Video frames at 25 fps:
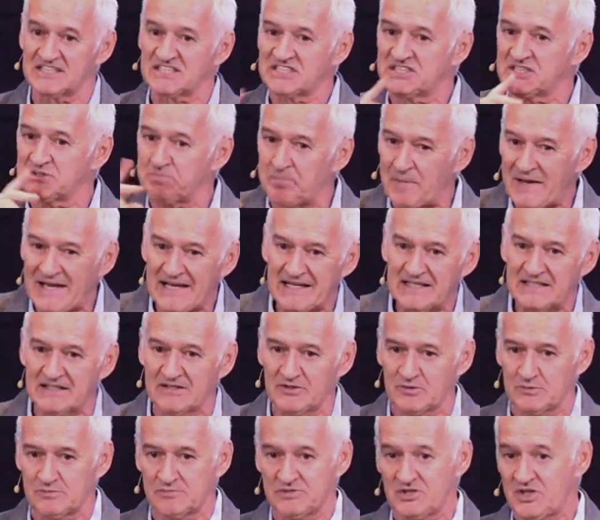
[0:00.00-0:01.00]
speak
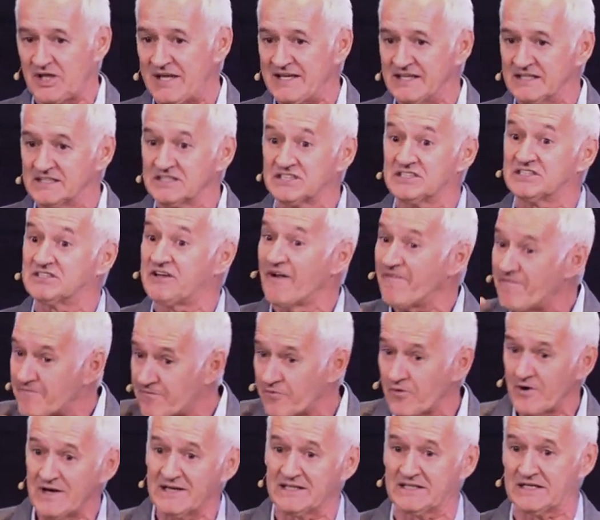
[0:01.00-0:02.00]
things
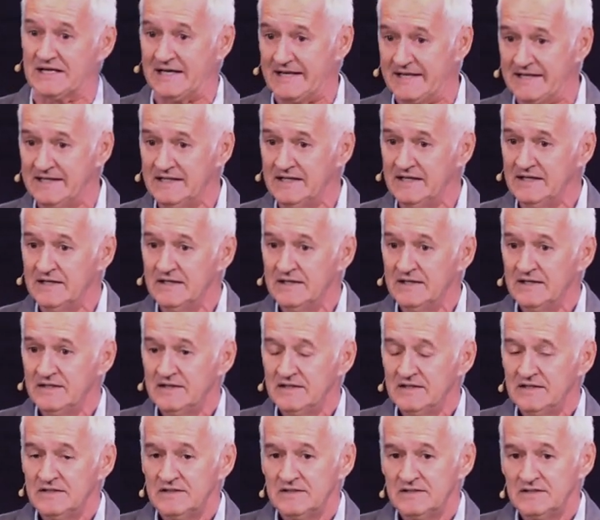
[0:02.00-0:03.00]
differently
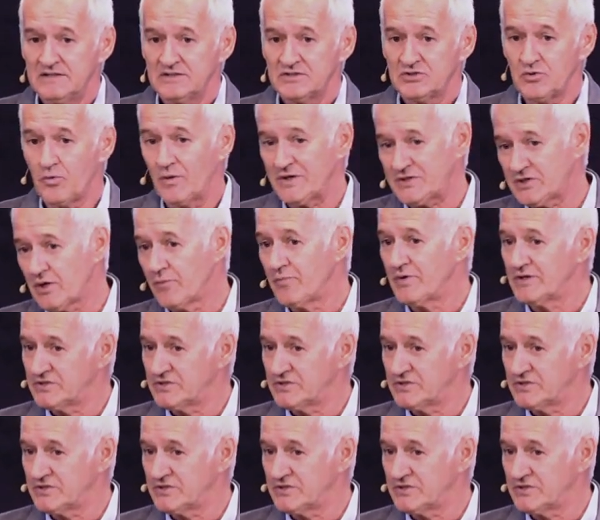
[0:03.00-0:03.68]
to what they